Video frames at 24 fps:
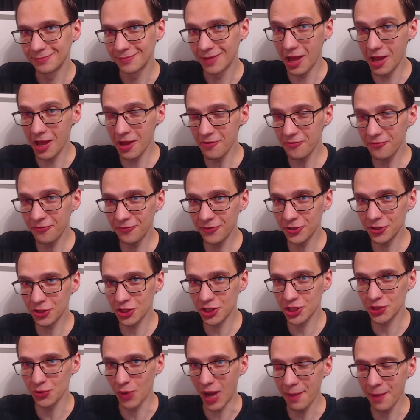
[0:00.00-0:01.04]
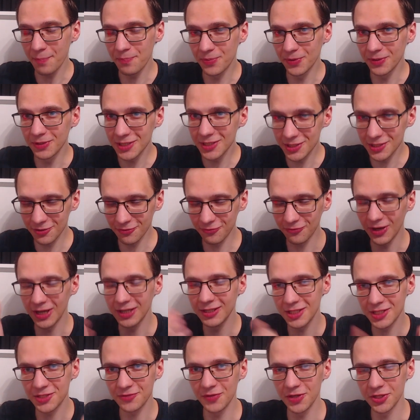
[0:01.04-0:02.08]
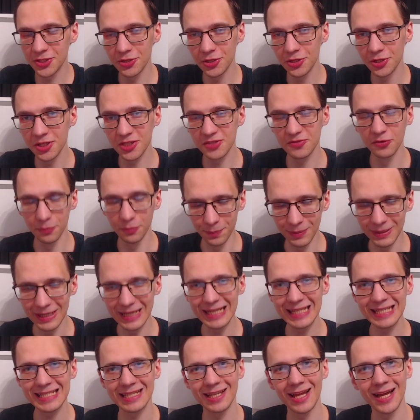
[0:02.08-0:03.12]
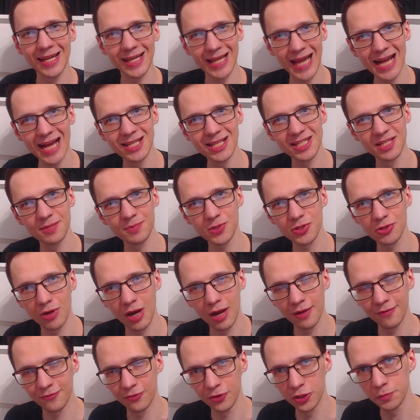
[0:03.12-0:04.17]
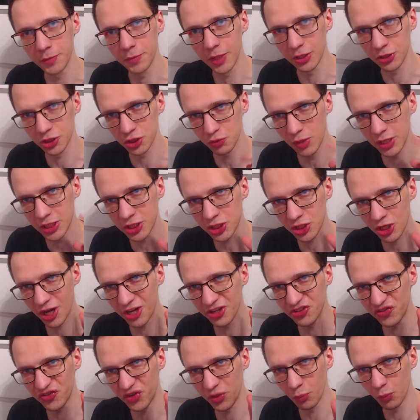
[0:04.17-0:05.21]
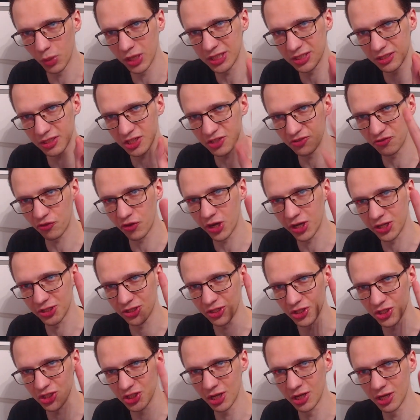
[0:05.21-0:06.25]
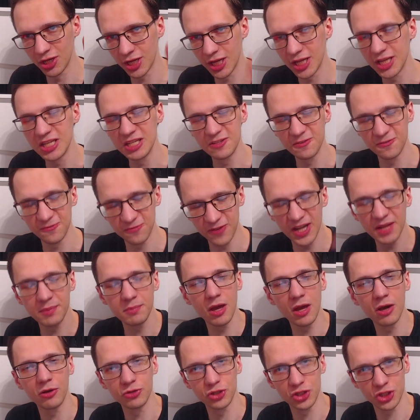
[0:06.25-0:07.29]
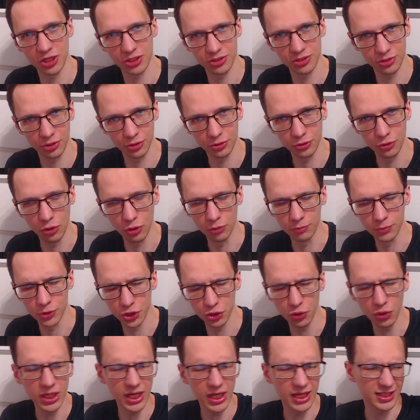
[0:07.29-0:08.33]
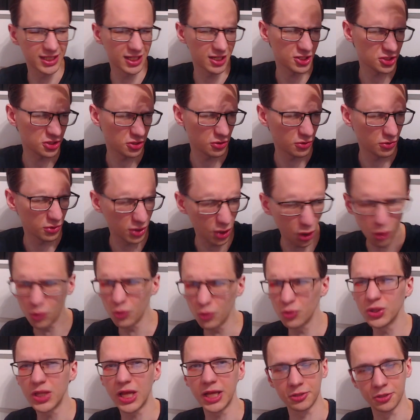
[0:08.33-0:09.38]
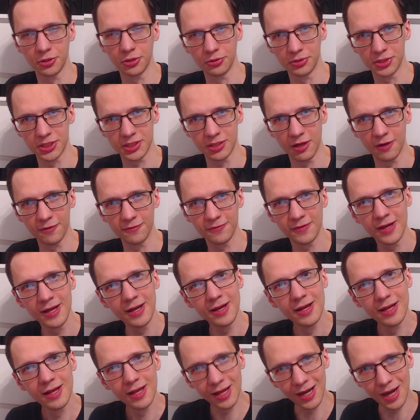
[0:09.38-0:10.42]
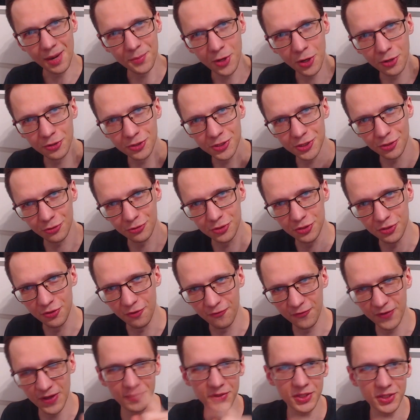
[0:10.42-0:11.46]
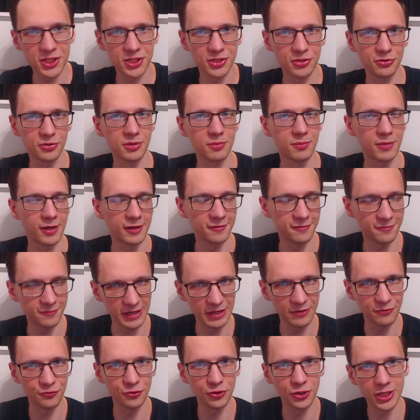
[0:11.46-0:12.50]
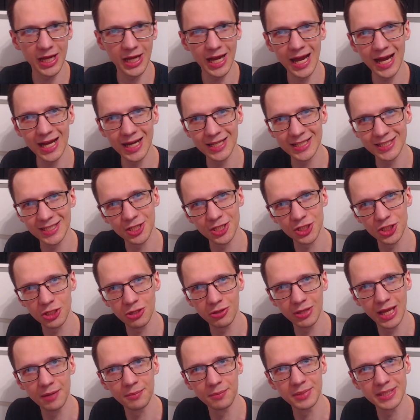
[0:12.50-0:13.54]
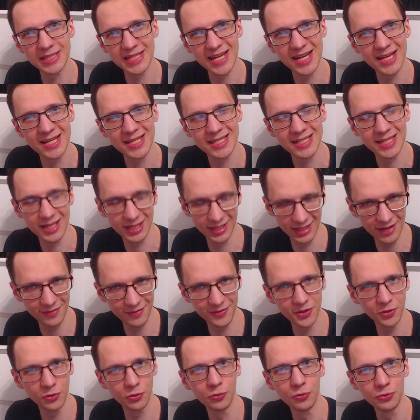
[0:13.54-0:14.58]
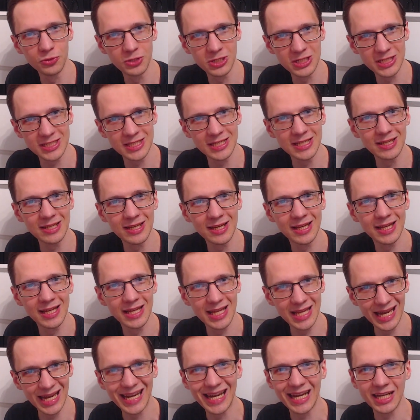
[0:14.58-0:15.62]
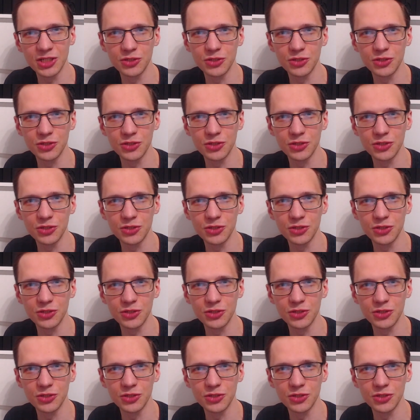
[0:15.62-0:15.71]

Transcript: if you just so happened to find this video useful, please like and subscribe. Follow me on Twitch. I stream Wednesdays, Fridays, and Sundays. Find me on chess.com. Join our Discord. All that good stuff. And I'm going to talk to you very soon. My favorite unintentional gambit is. Love you all. See ya in the next